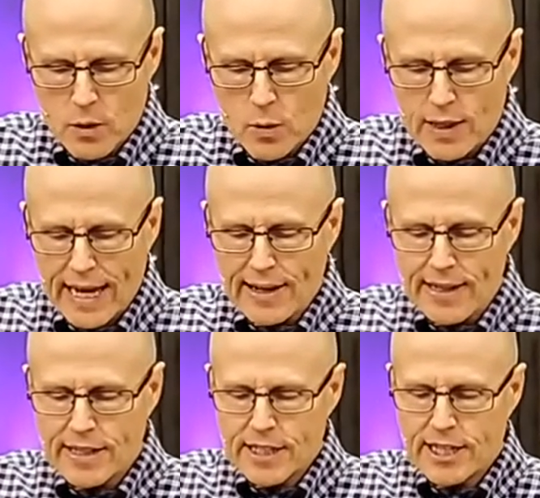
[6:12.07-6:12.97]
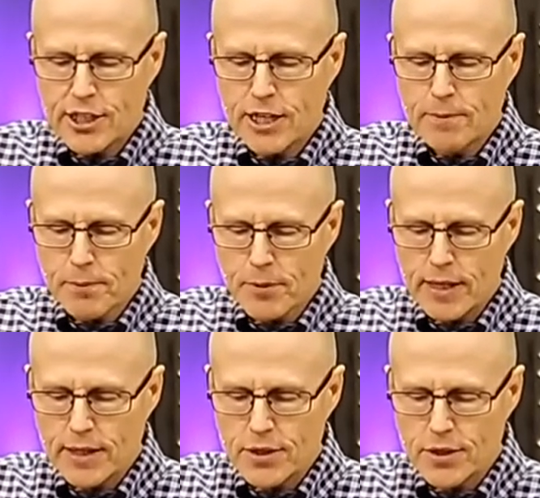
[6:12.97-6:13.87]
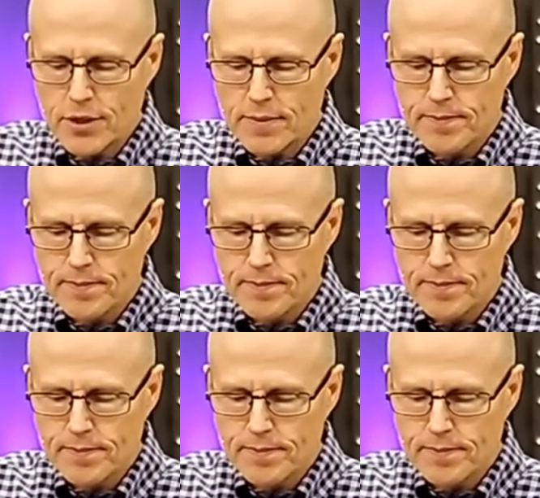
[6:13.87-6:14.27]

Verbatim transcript: without a teaching priest,